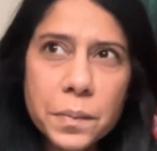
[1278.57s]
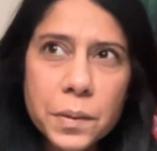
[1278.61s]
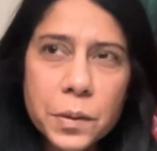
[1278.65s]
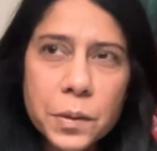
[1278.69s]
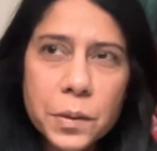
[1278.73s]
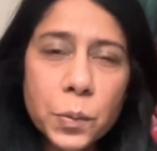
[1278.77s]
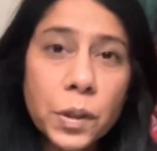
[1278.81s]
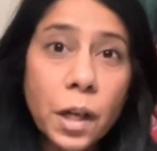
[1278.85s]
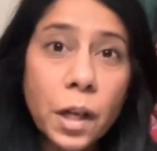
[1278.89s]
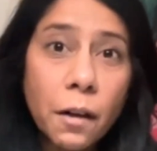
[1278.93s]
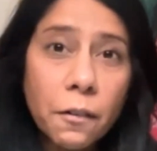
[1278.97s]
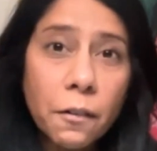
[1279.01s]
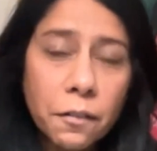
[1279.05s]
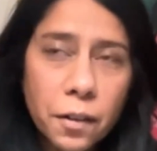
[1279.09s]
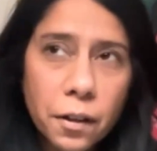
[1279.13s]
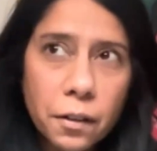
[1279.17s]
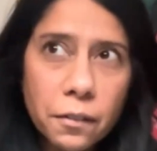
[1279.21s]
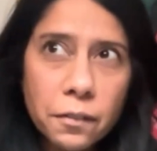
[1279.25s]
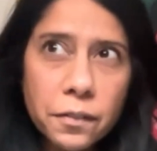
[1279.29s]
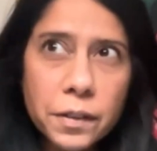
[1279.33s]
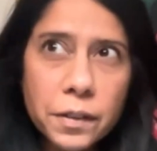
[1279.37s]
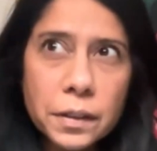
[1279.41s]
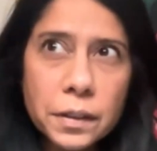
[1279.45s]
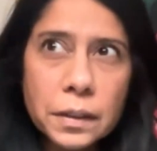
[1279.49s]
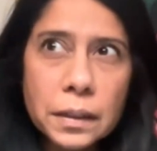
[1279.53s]
do enough
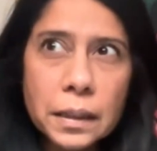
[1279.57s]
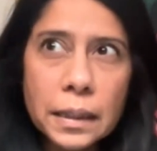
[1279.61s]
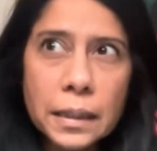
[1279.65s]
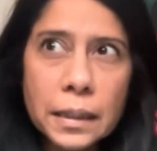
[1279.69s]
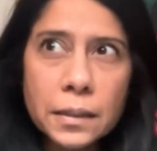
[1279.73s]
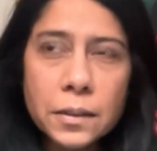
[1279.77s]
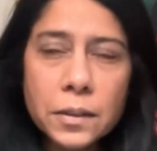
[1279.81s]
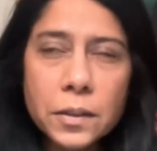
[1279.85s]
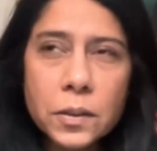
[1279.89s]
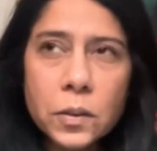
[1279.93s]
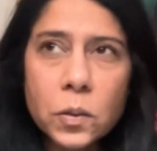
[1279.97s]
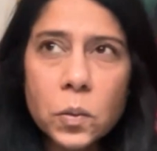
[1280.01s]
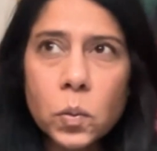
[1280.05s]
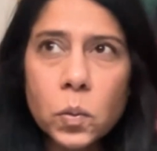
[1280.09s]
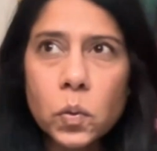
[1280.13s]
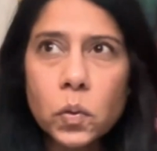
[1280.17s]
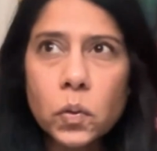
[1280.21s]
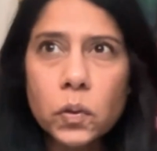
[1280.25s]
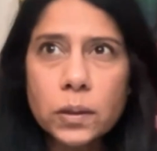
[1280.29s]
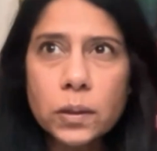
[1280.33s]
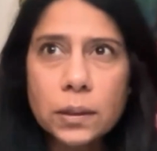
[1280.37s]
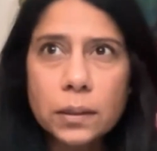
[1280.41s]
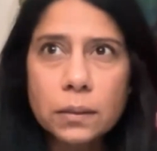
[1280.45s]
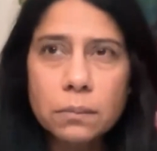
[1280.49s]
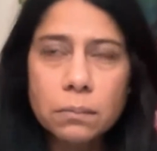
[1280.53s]
of in
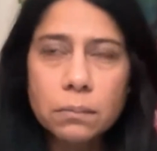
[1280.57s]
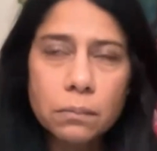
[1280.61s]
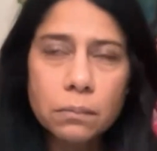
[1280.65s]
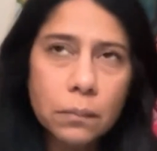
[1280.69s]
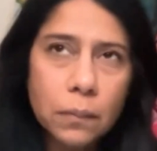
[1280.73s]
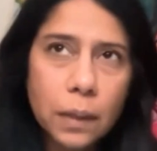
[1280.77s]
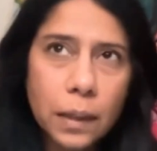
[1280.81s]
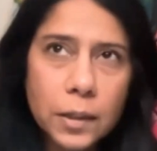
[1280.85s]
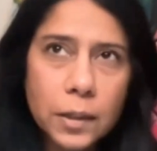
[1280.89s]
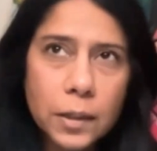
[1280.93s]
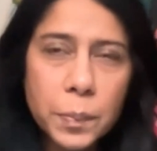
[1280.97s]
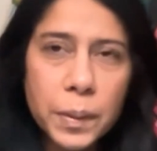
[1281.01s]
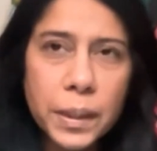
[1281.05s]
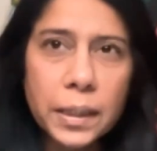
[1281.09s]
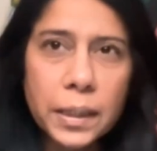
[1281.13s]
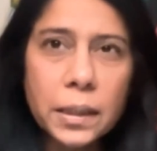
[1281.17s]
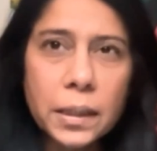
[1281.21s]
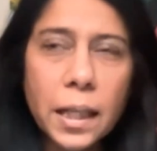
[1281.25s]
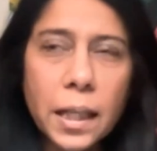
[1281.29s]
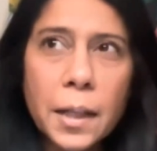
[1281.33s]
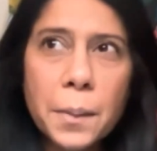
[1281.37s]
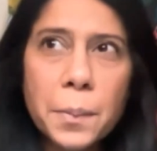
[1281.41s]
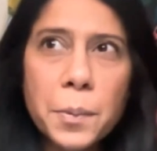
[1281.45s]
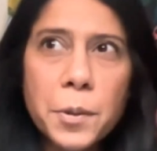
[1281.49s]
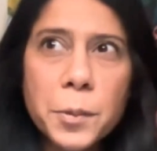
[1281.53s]
schools, and I'll speak
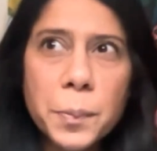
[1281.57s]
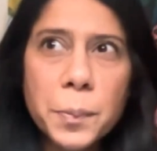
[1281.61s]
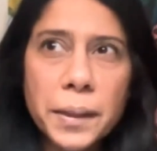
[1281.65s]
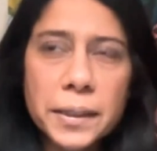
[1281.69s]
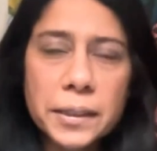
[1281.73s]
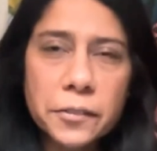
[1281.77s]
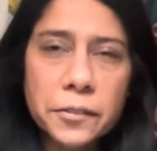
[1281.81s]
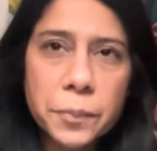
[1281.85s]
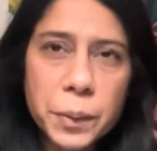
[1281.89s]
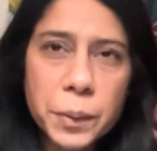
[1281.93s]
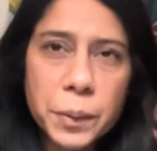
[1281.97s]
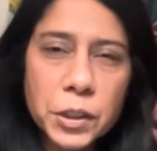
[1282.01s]
in the I perspective,